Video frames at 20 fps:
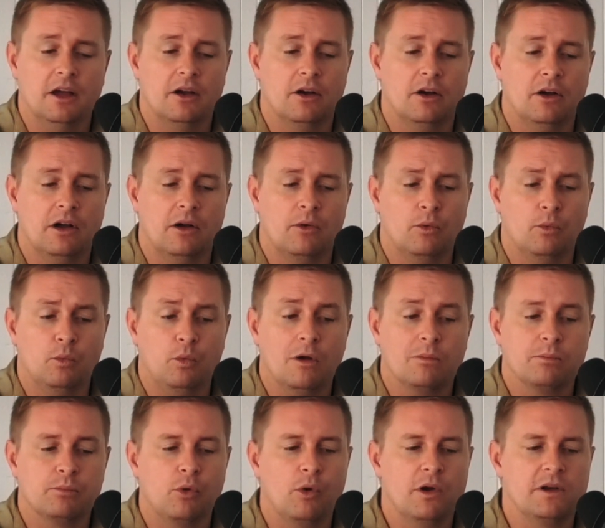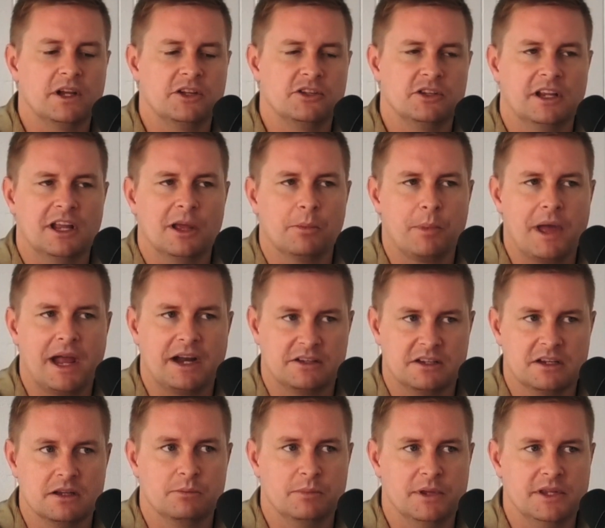Uh, what point did you get back
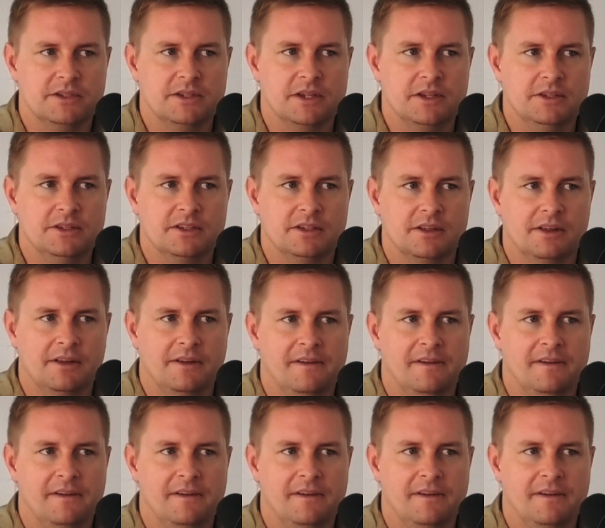to your business?